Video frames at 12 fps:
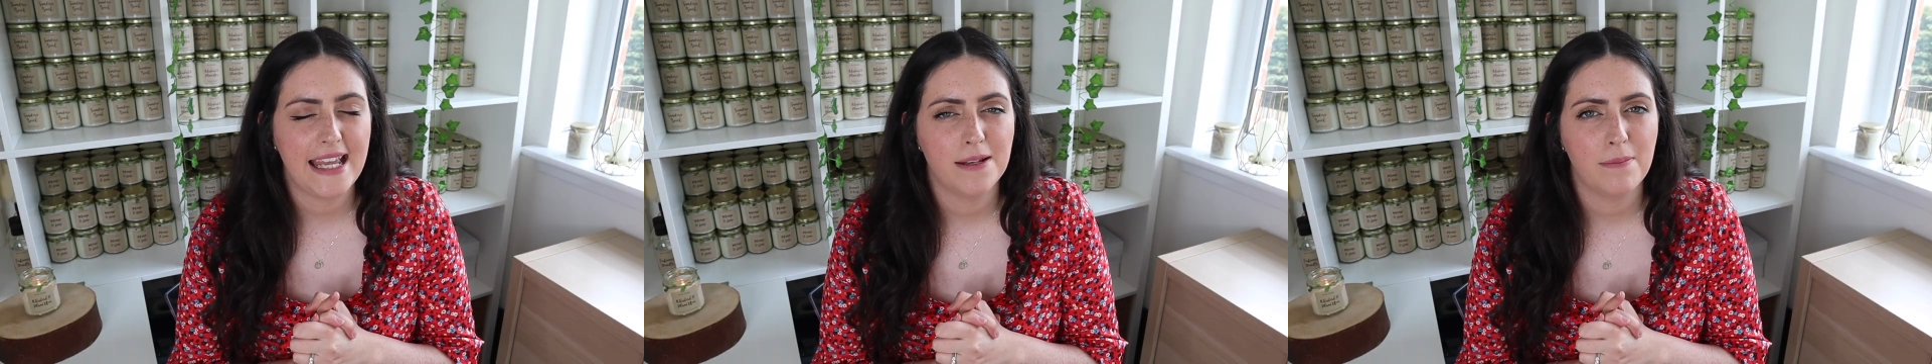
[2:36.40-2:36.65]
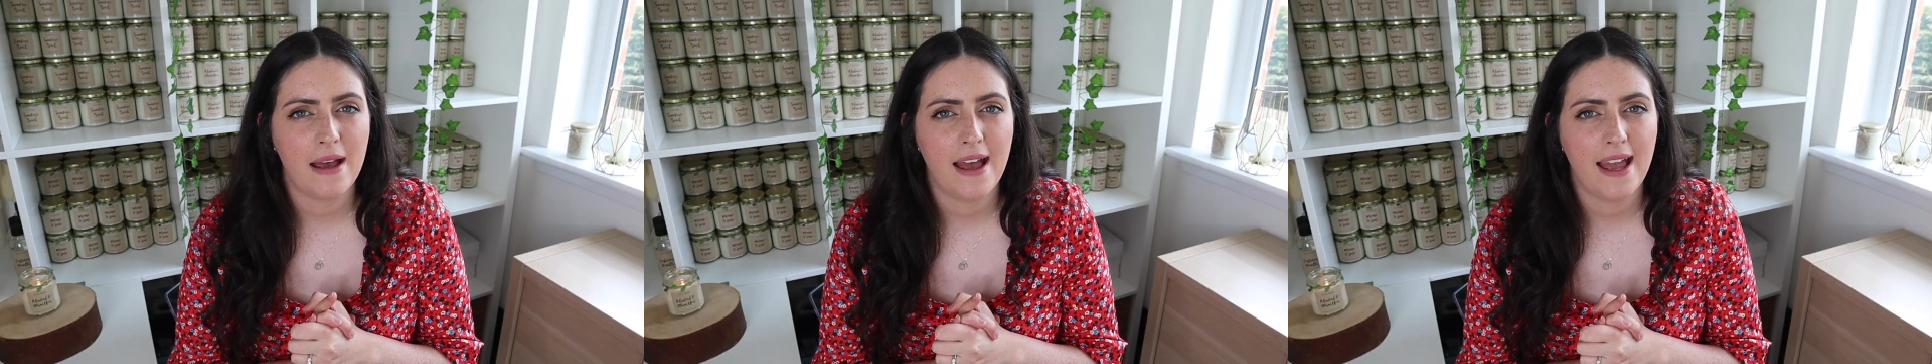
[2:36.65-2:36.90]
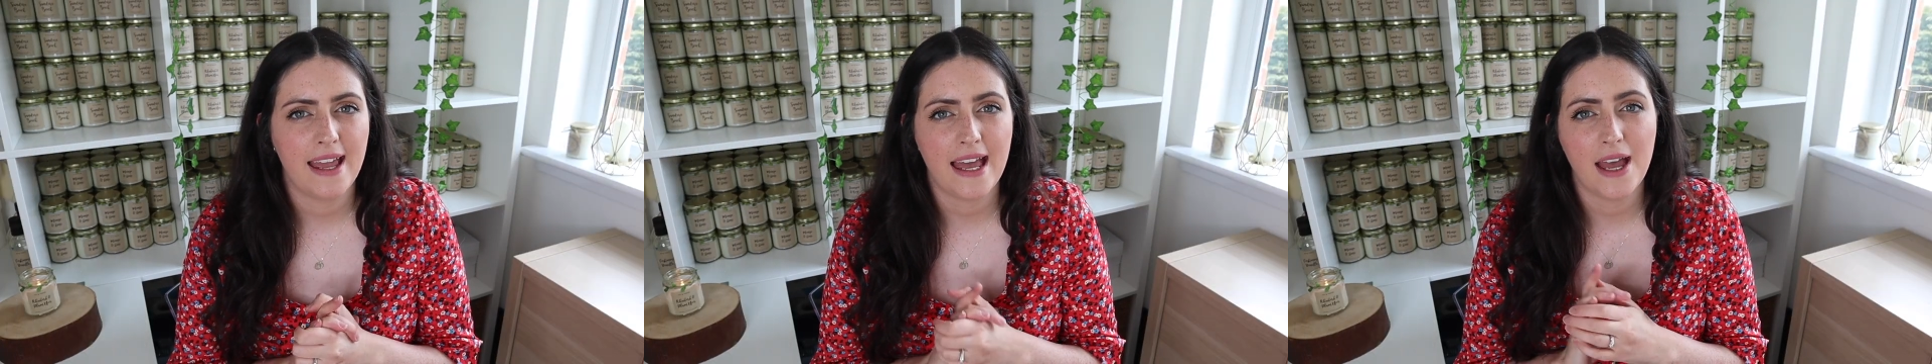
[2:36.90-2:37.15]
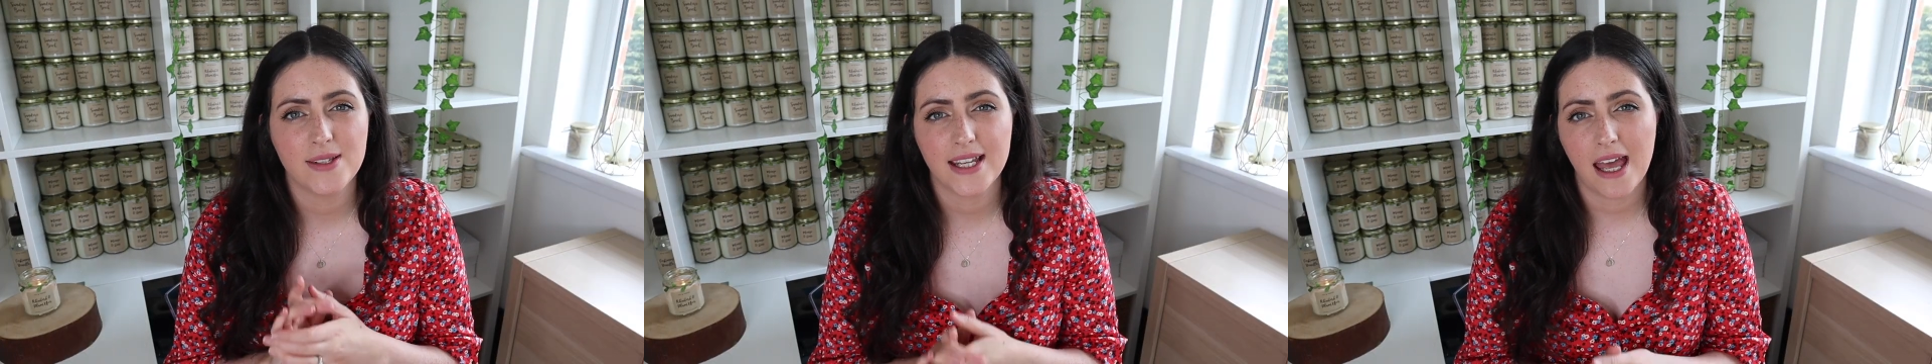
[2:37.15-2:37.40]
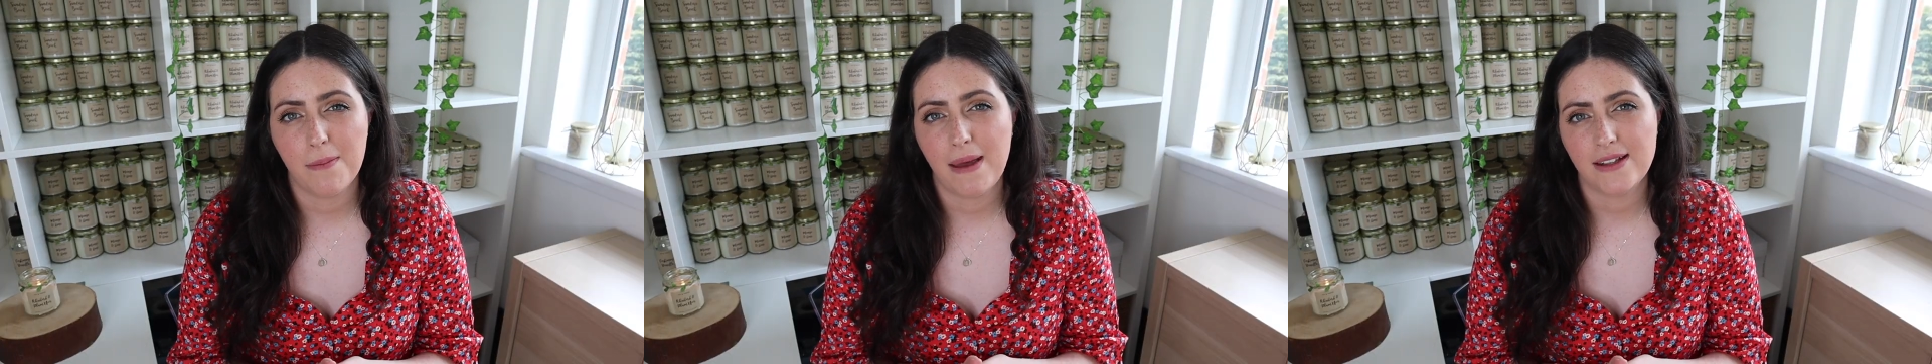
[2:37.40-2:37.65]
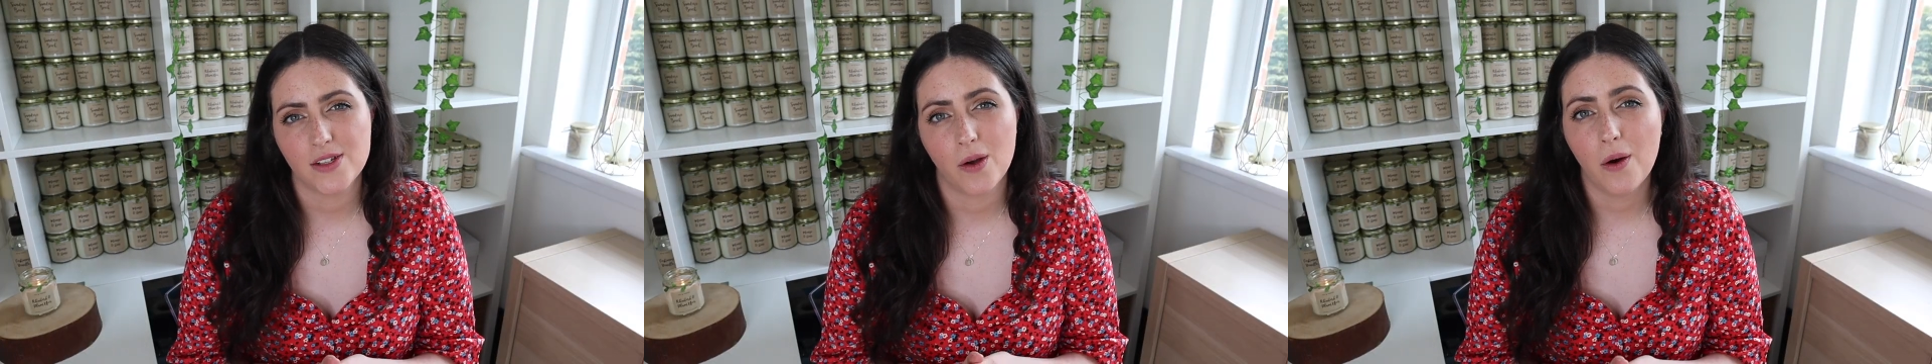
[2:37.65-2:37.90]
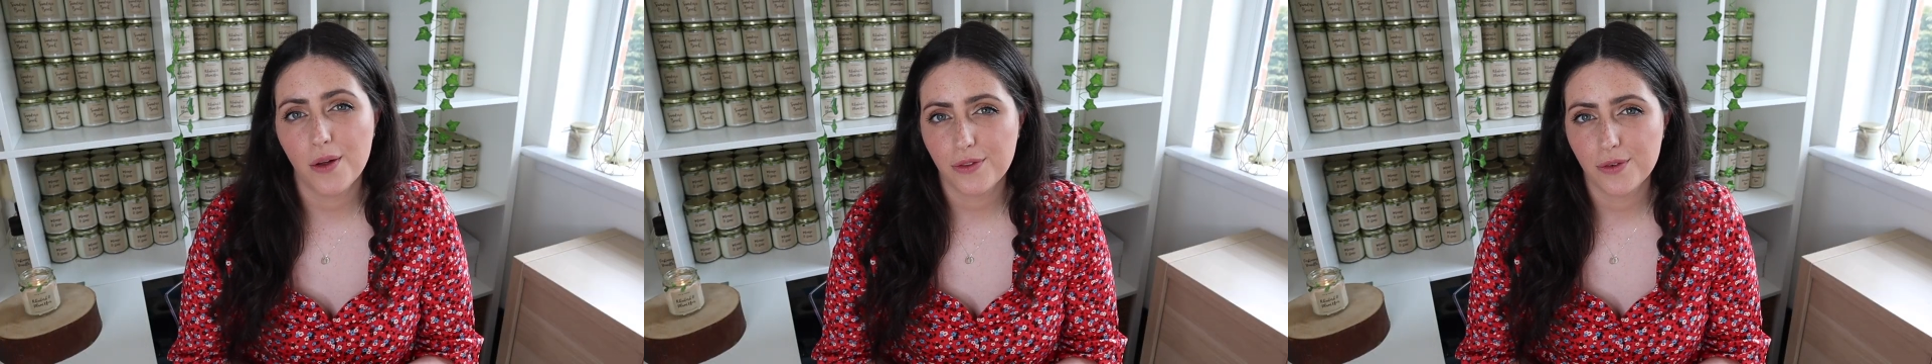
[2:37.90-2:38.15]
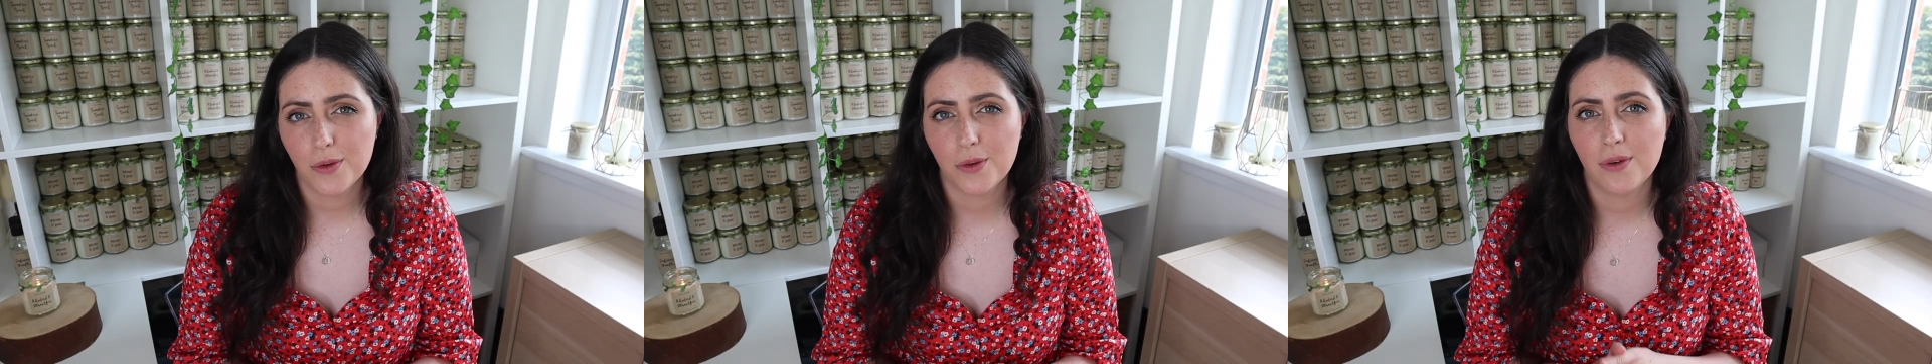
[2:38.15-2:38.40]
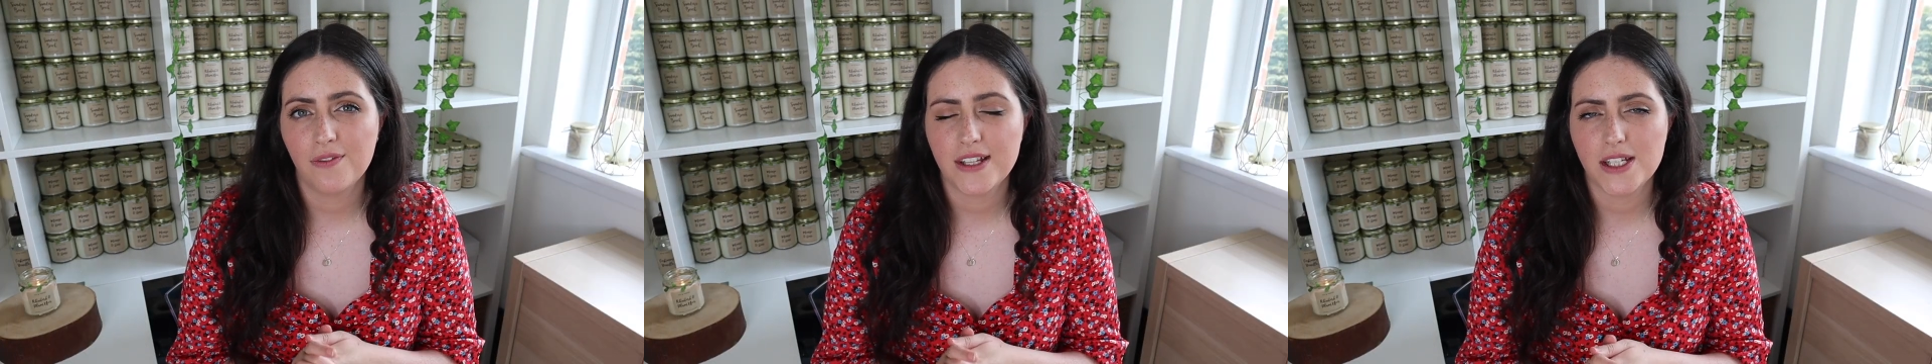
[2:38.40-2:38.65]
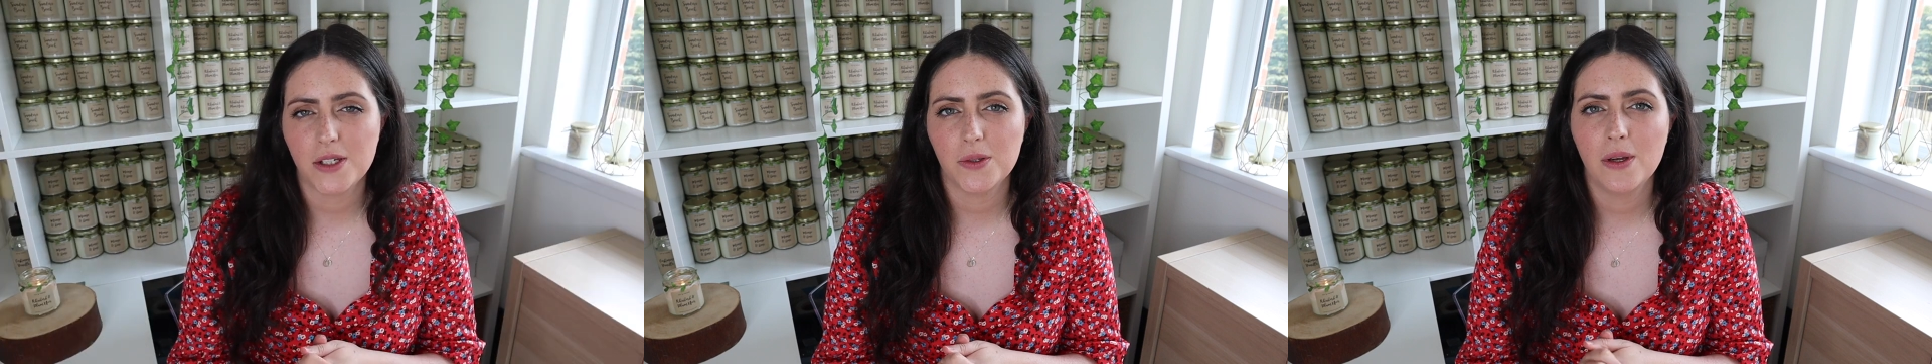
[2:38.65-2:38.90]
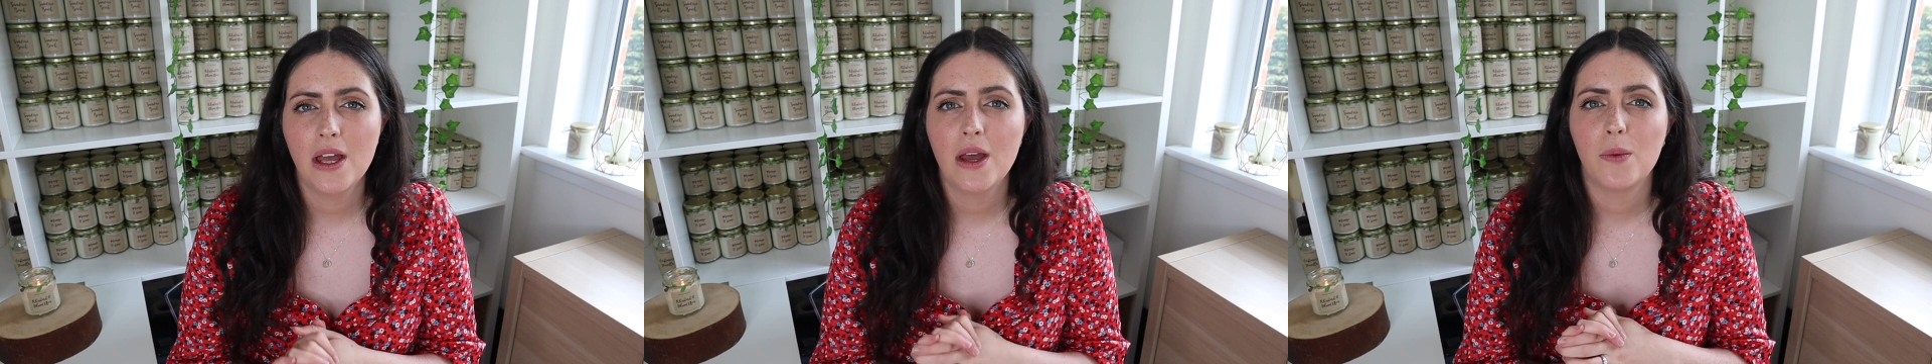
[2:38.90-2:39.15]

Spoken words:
in my How to Get Better Hot Throw video,